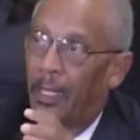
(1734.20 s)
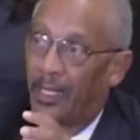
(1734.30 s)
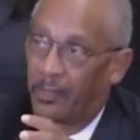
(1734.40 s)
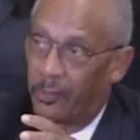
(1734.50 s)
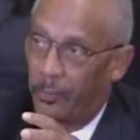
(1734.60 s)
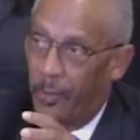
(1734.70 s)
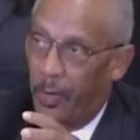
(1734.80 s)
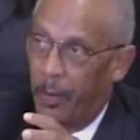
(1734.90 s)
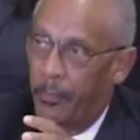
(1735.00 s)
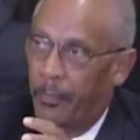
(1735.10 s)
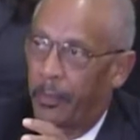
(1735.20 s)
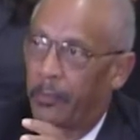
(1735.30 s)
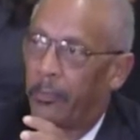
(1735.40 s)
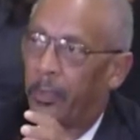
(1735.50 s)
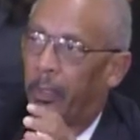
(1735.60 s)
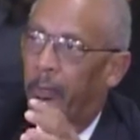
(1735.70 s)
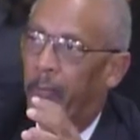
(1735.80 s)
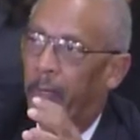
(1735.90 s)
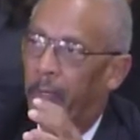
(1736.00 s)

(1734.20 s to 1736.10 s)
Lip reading: in the department, where we